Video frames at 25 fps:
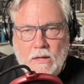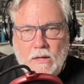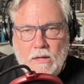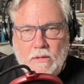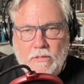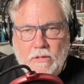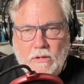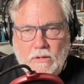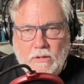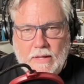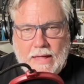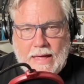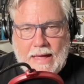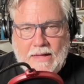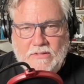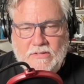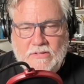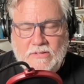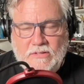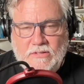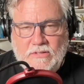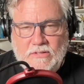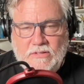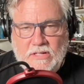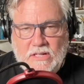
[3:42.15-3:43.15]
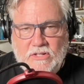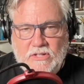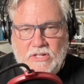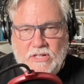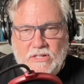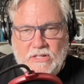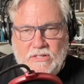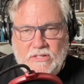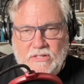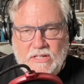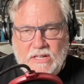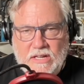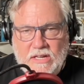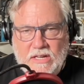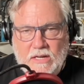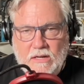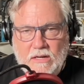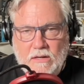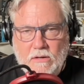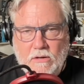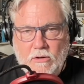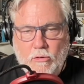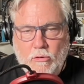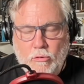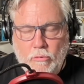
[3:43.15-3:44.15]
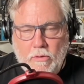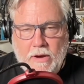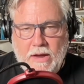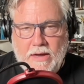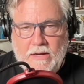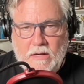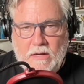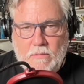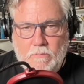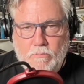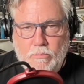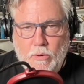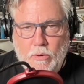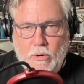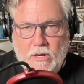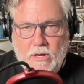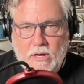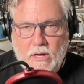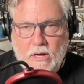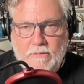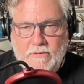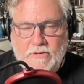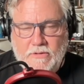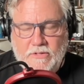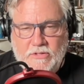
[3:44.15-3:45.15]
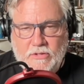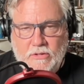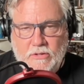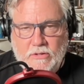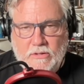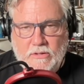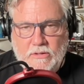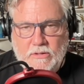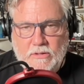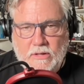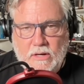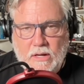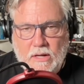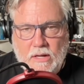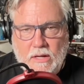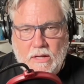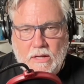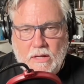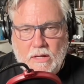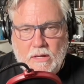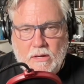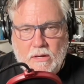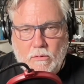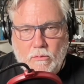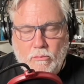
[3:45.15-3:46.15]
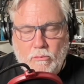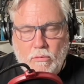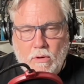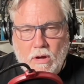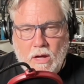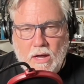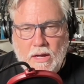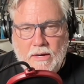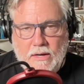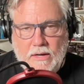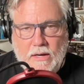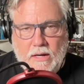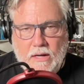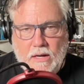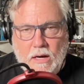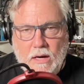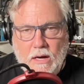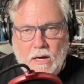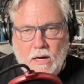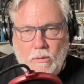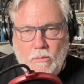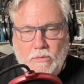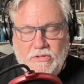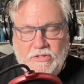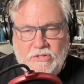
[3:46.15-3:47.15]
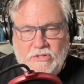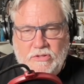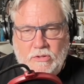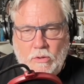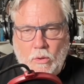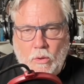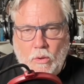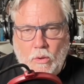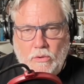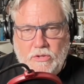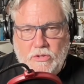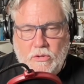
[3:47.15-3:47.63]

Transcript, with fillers: the last CGC graded book of a certain run was sold.